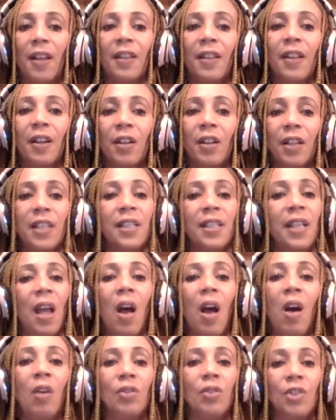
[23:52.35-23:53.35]
they're going to say,
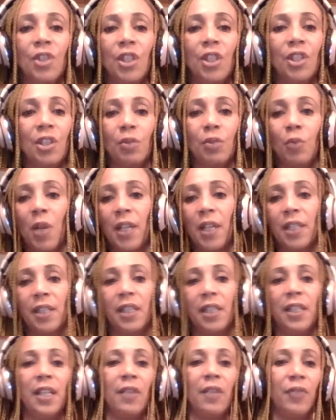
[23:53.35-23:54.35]
"Oh, she just wanted
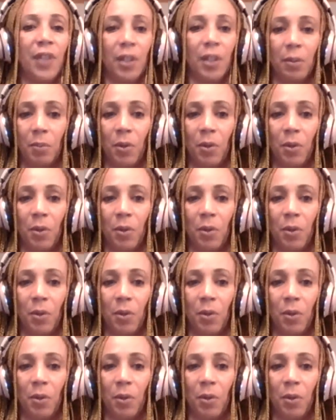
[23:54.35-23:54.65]
to leave with her